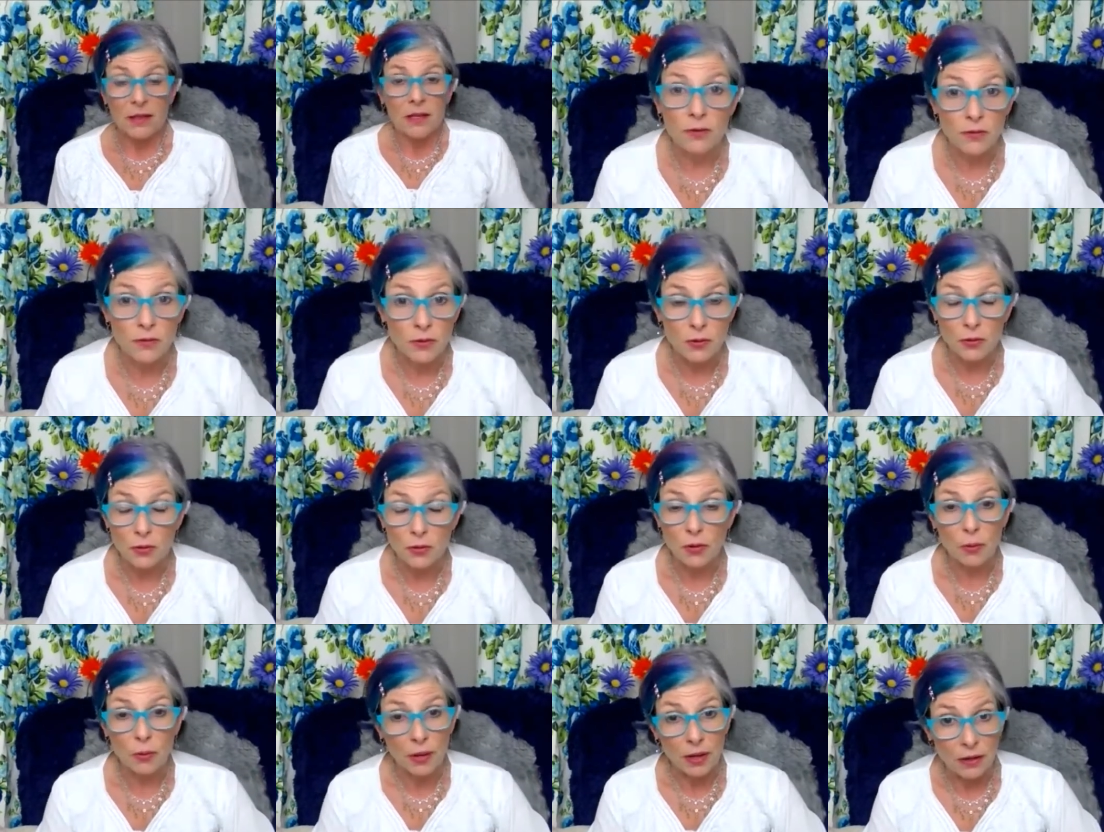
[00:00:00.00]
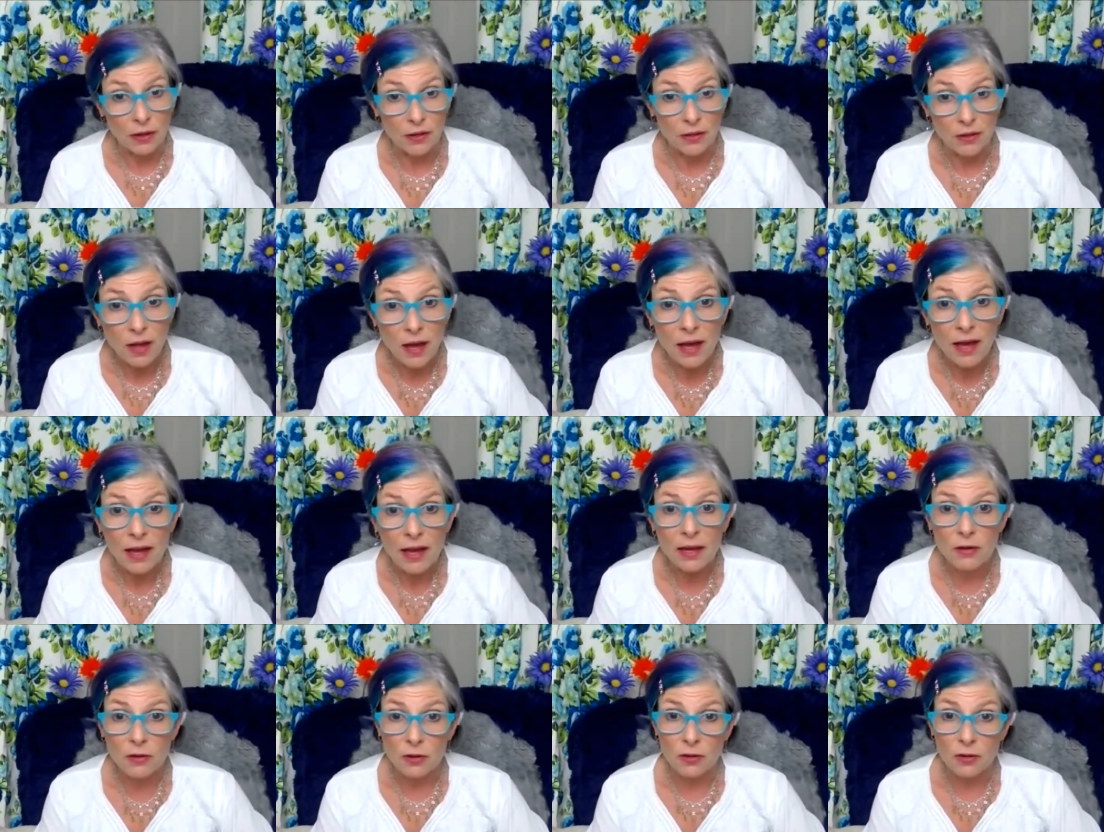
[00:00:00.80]
if you're going
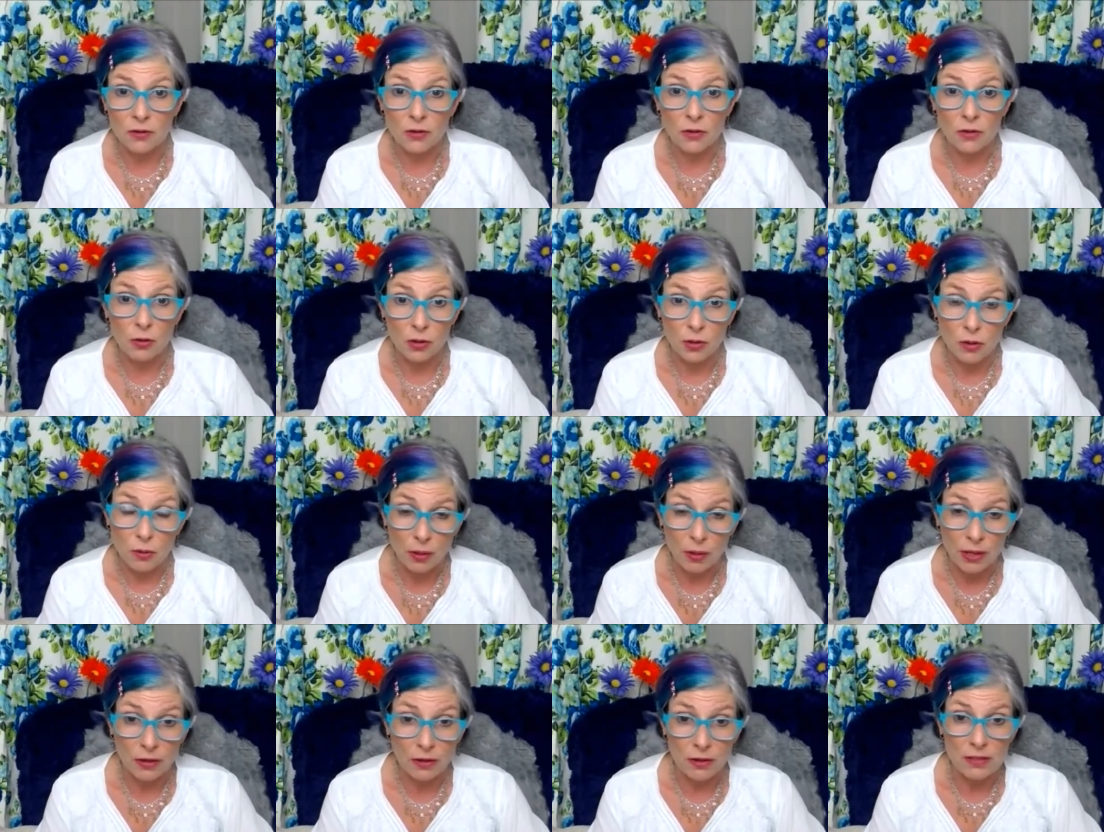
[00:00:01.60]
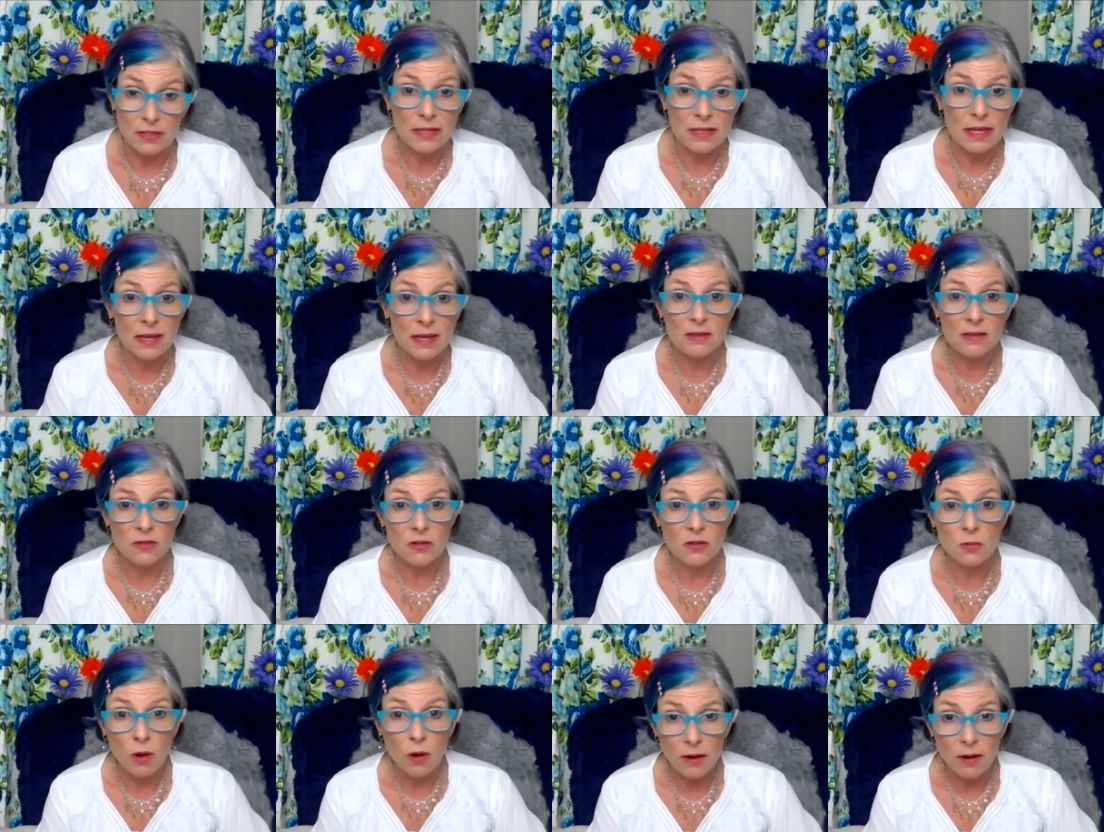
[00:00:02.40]
online or, or going on dates,
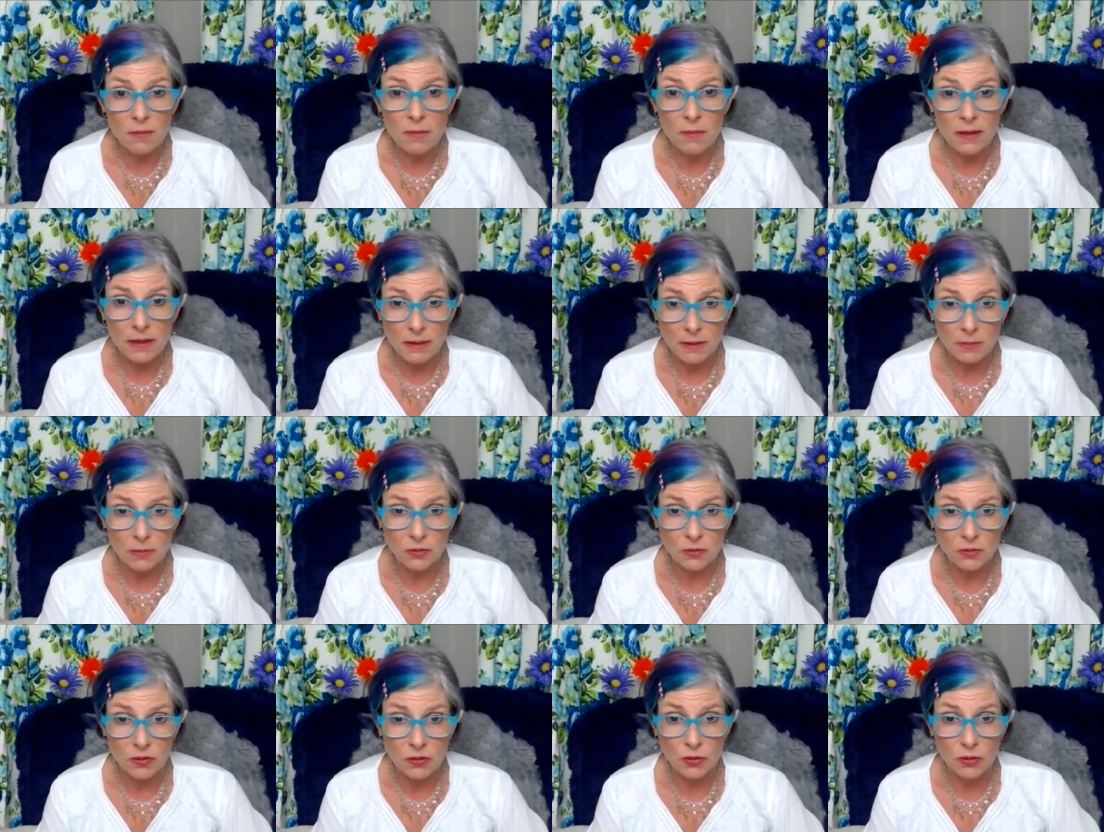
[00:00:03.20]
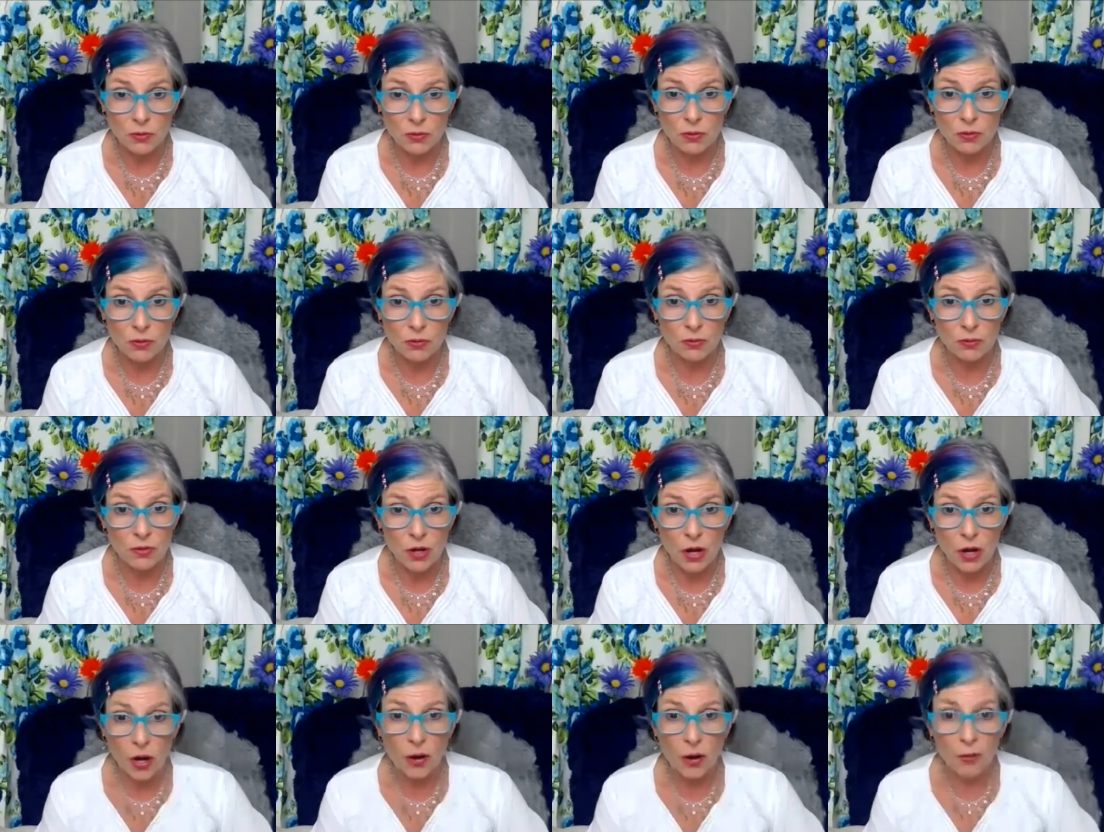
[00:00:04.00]
you want to be able to
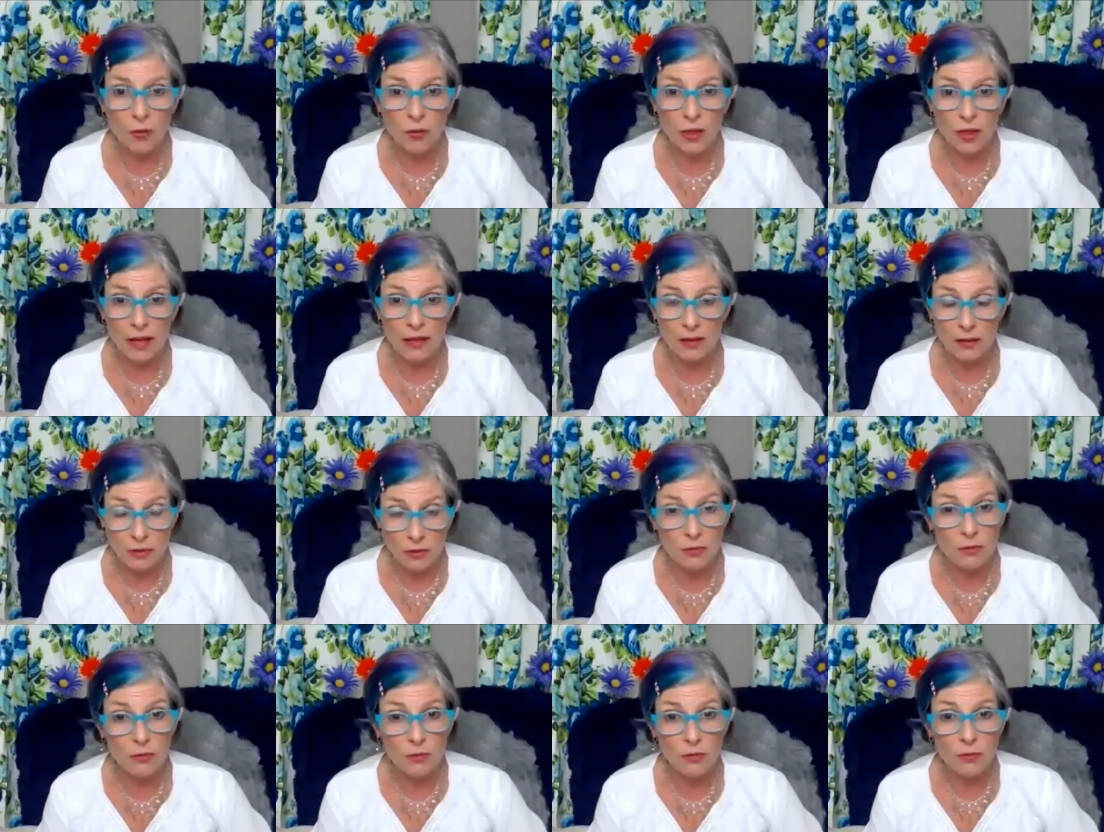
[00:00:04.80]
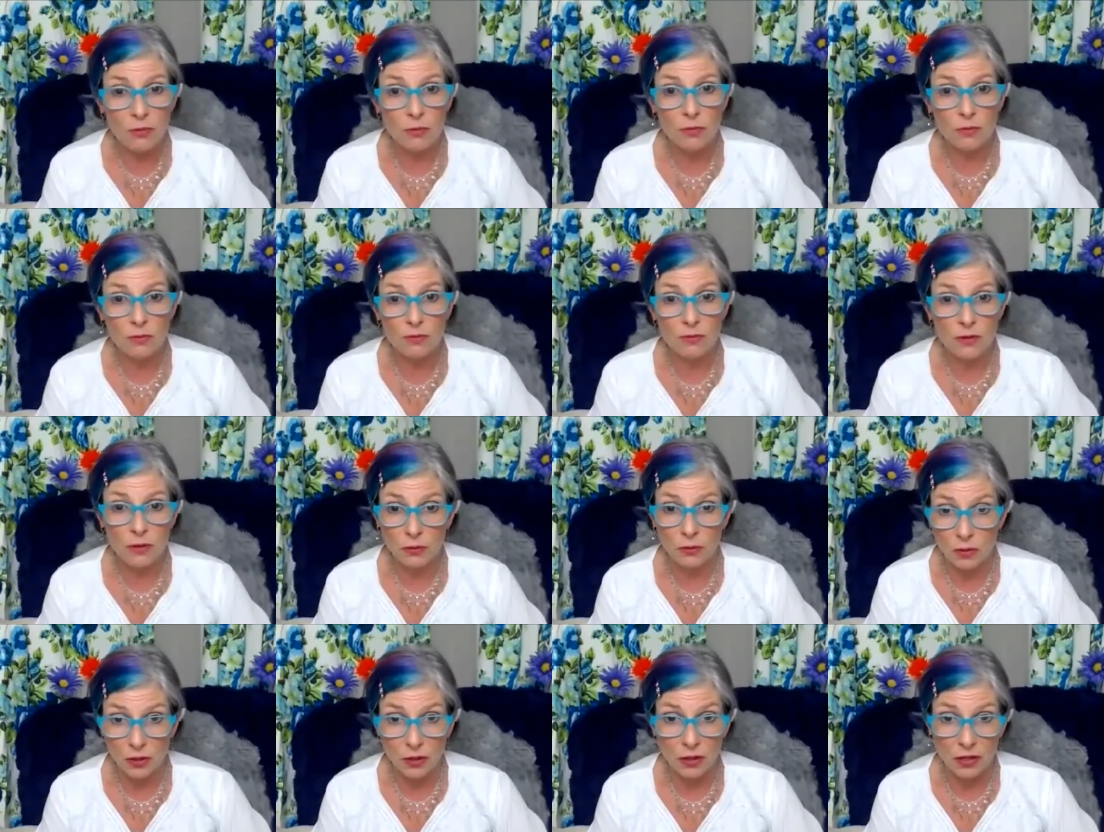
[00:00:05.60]
know that you
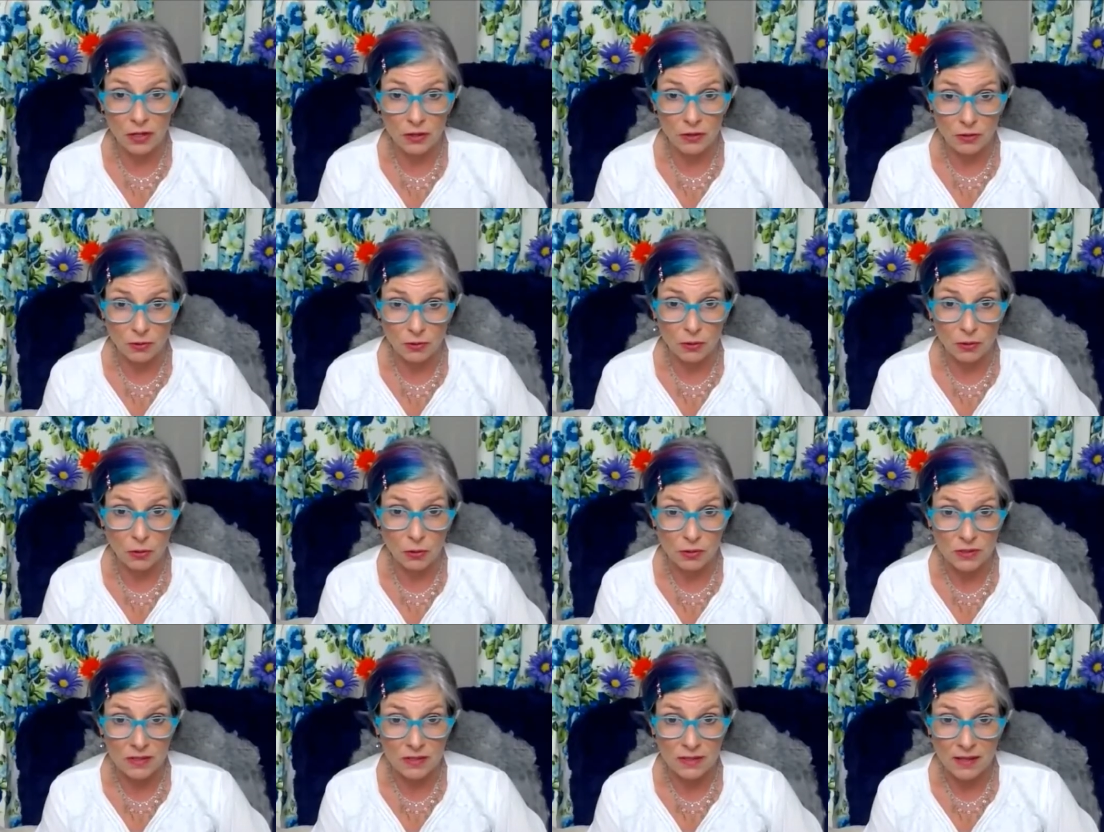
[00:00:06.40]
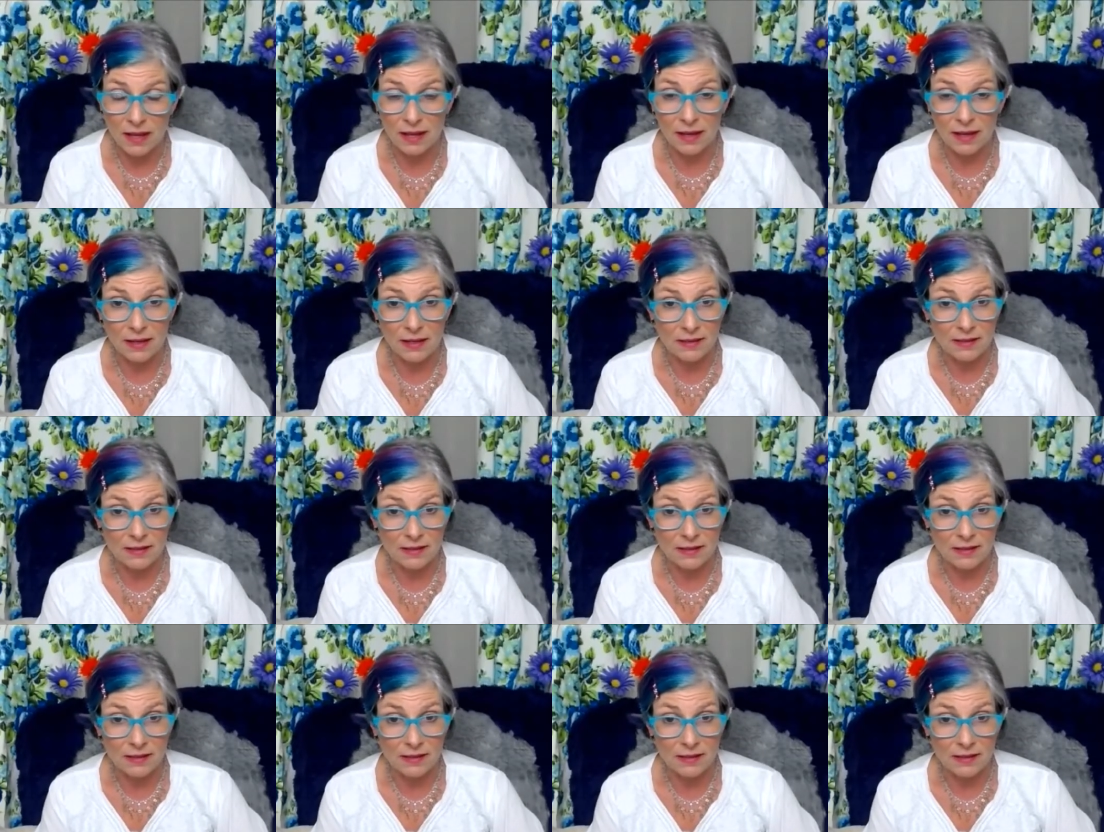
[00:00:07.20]
feel good in your own skin.